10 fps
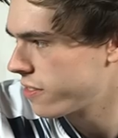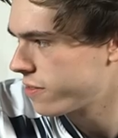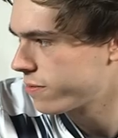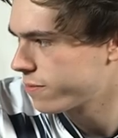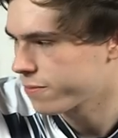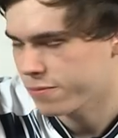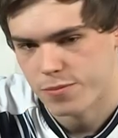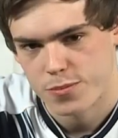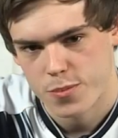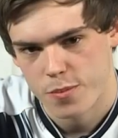
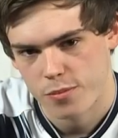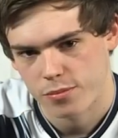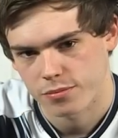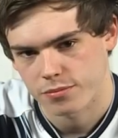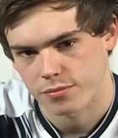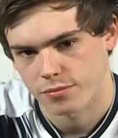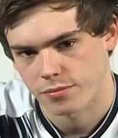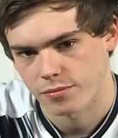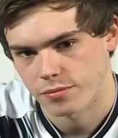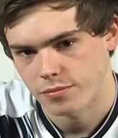
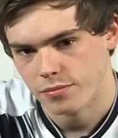No words are spoken by the person on screen.